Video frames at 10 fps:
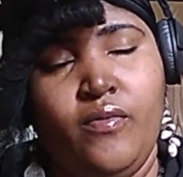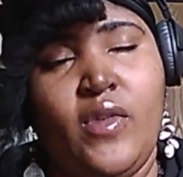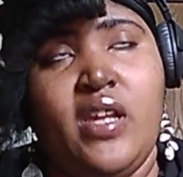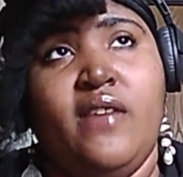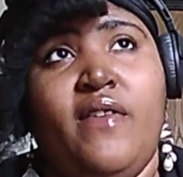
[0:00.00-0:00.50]

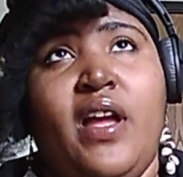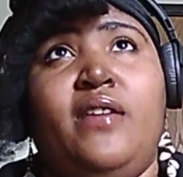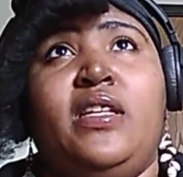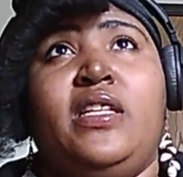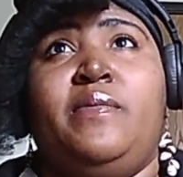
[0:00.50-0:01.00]
Divine
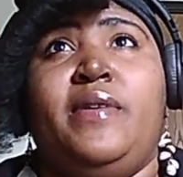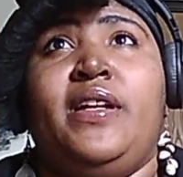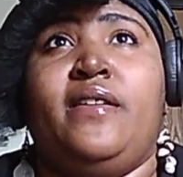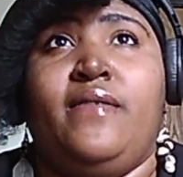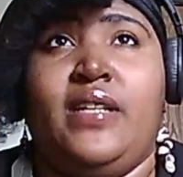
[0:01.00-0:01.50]
Holy Spirit
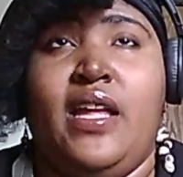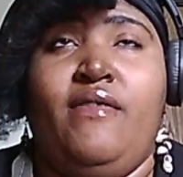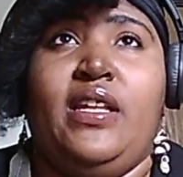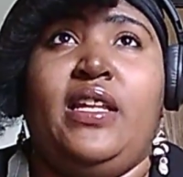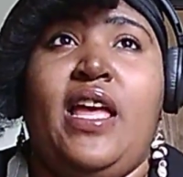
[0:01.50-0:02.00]
of love
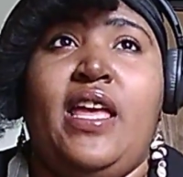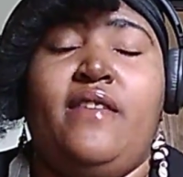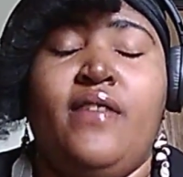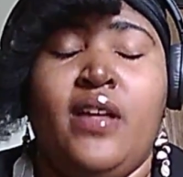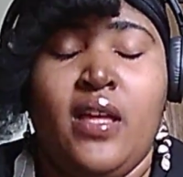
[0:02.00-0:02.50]
and life,
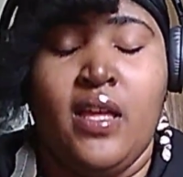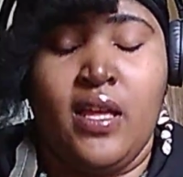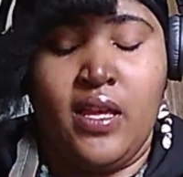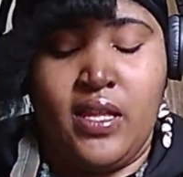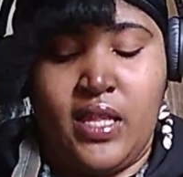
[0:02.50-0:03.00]

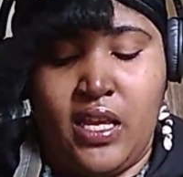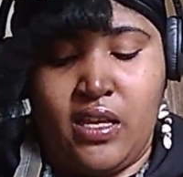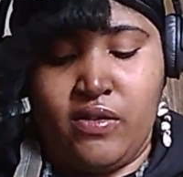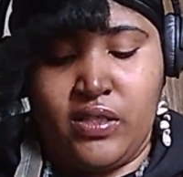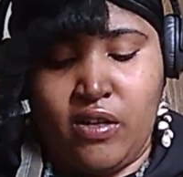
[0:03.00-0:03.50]
thank you
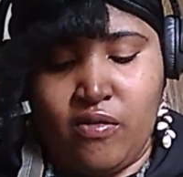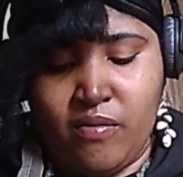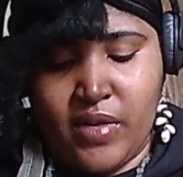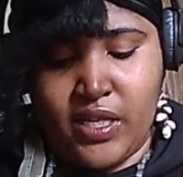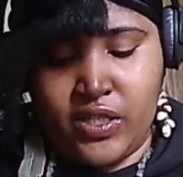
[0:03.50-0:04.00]
so
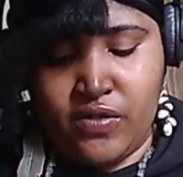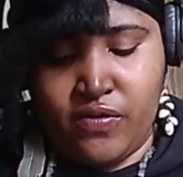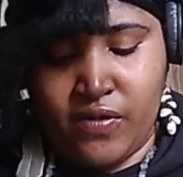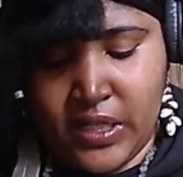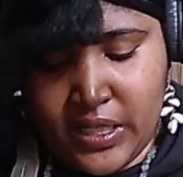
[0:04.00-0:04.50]
much
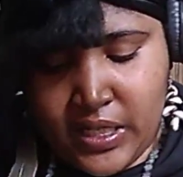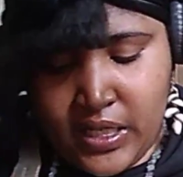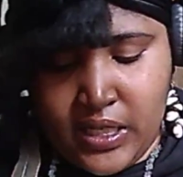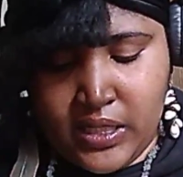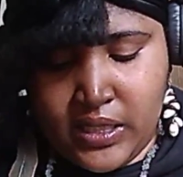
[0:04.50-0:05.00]
for your
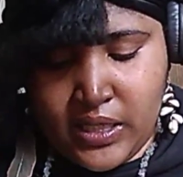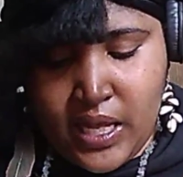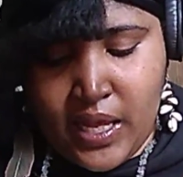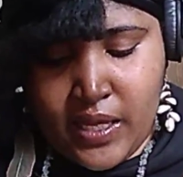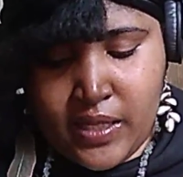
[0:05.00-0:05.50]

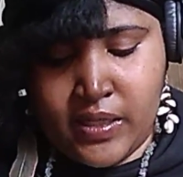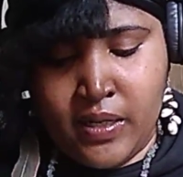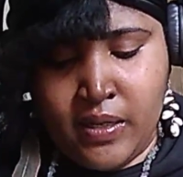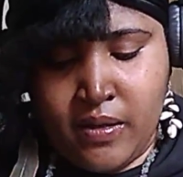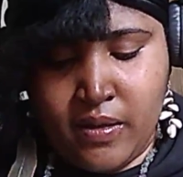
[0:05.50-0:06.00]
insight.
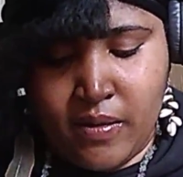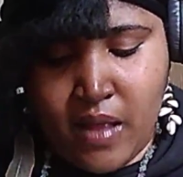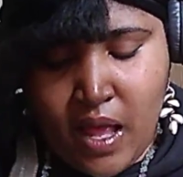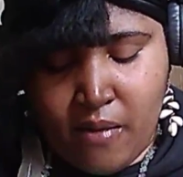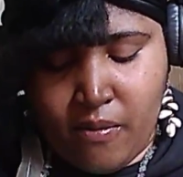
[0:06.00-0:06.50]

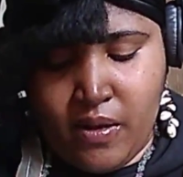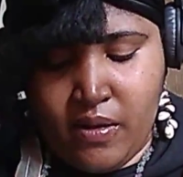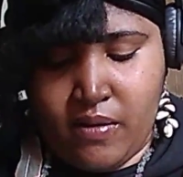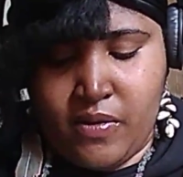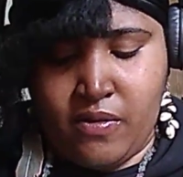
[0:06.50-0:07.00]
I
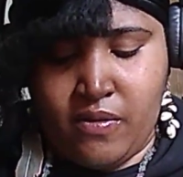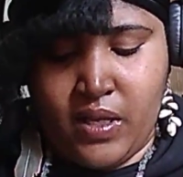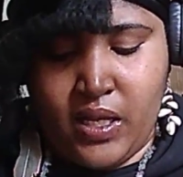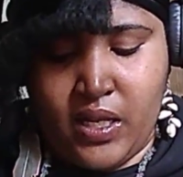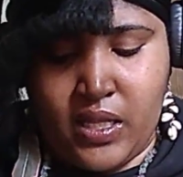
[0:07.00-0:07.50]
welcome you
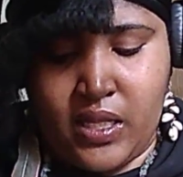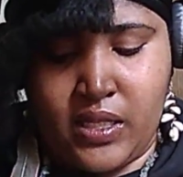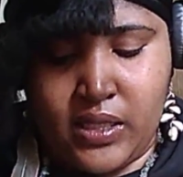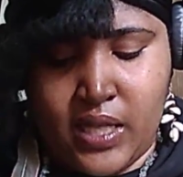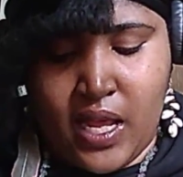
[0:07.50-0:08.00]
in at this
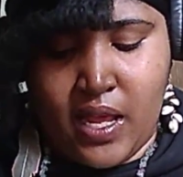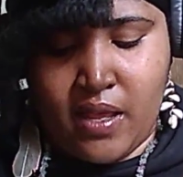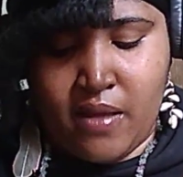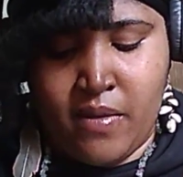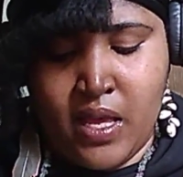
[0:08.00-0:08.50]
time.
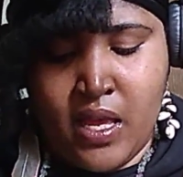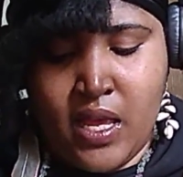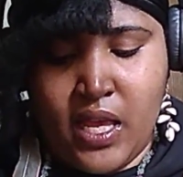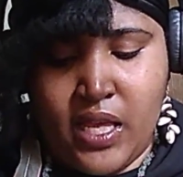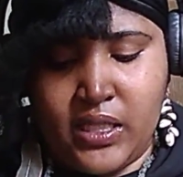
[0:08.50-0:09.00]

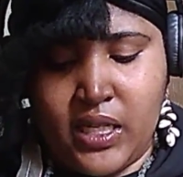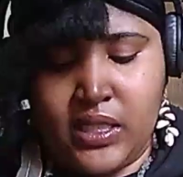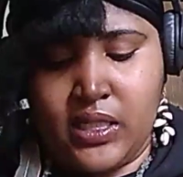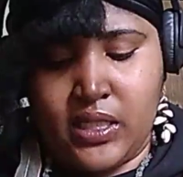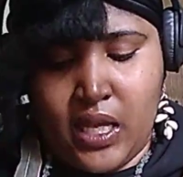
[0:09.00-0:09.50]

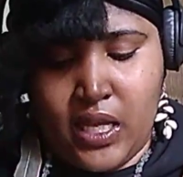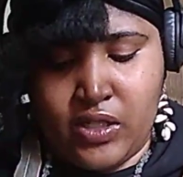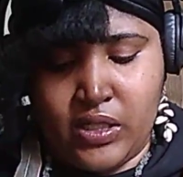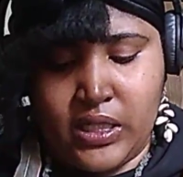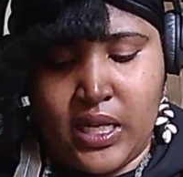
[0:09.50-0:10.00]
Ancestors,
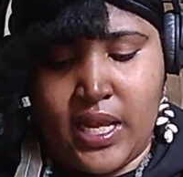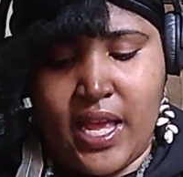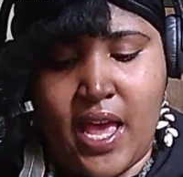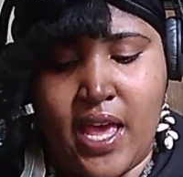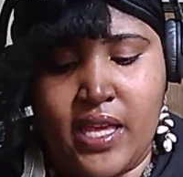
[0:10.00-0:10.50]
angels, and
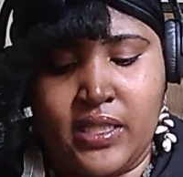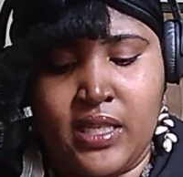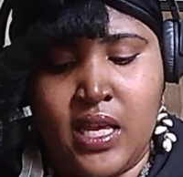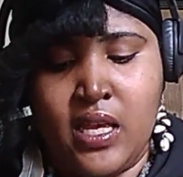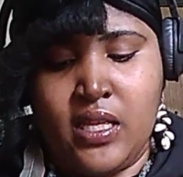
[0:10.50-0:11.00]
guides,
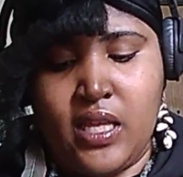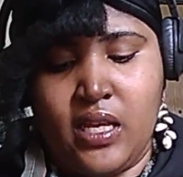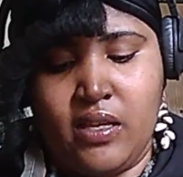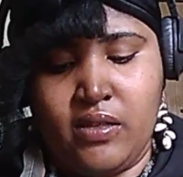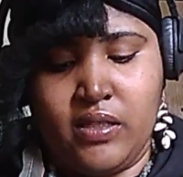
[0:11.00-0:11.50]
thank
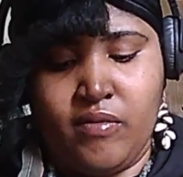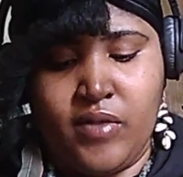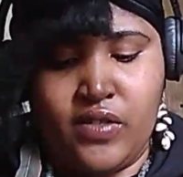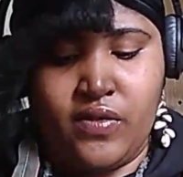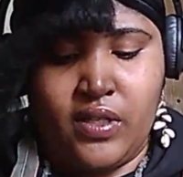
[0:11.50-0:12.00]
you so much
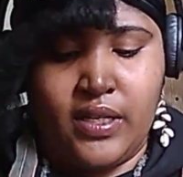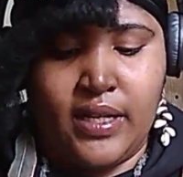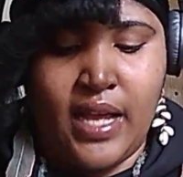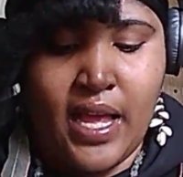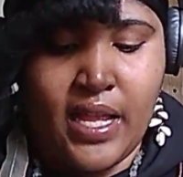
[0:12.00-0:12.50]
for your
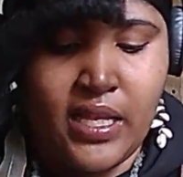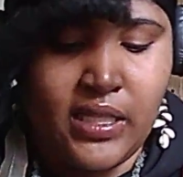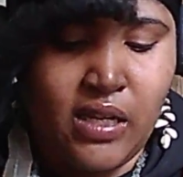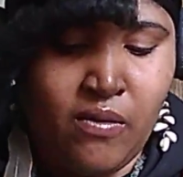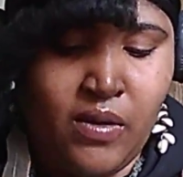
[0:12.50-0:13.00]
guidance. I
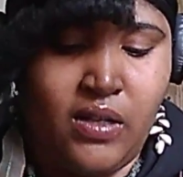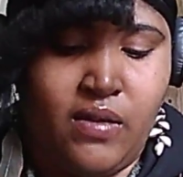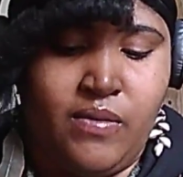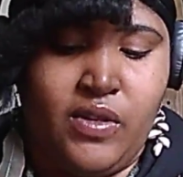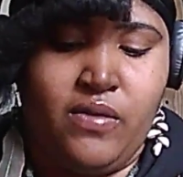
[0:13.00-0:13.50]
welcome
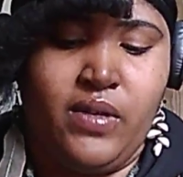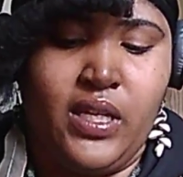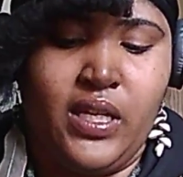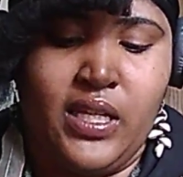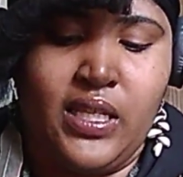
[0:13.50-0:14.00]
you in
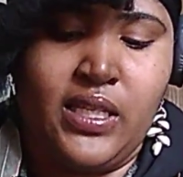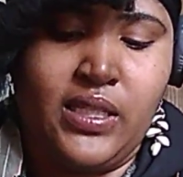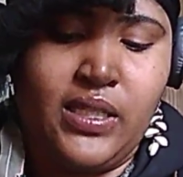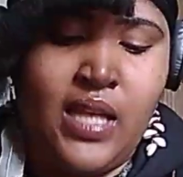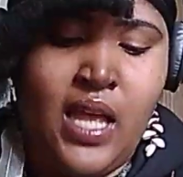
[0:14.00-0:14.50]
at this
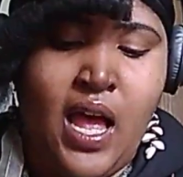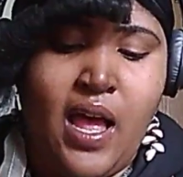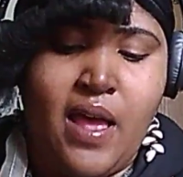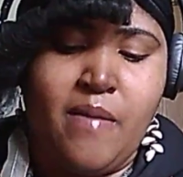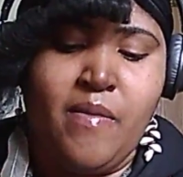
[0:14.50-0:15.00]

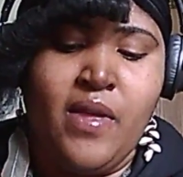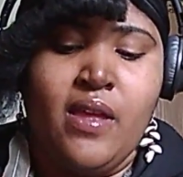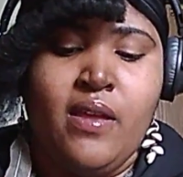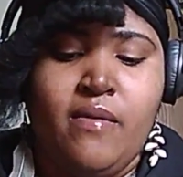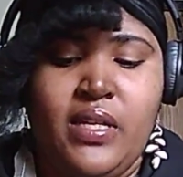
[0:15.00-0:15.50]
time.
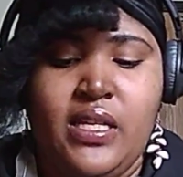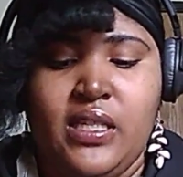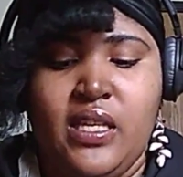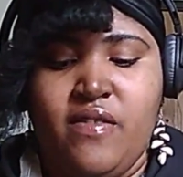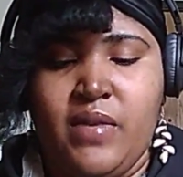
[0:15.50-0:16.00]
Please
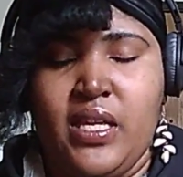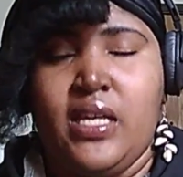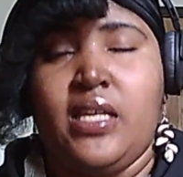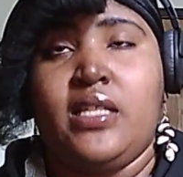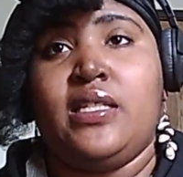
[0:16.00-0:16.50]
give me
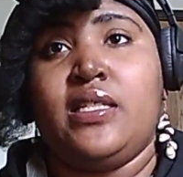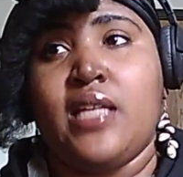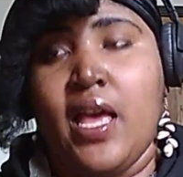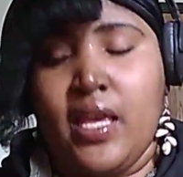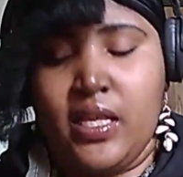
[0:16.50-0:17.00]

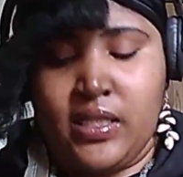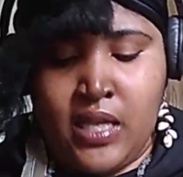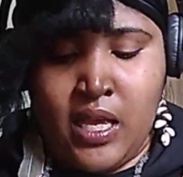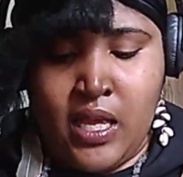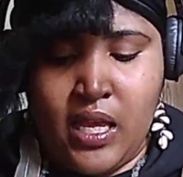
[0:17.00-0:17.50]
insight
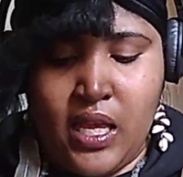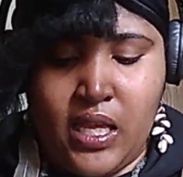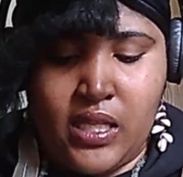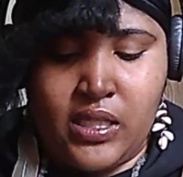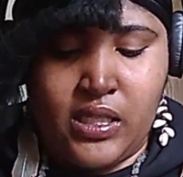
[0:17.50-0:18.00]

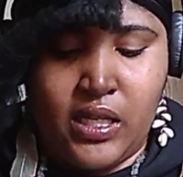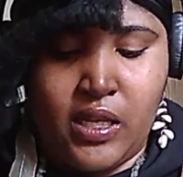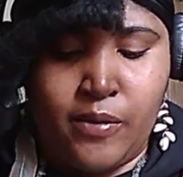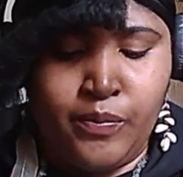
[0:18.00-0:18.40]
into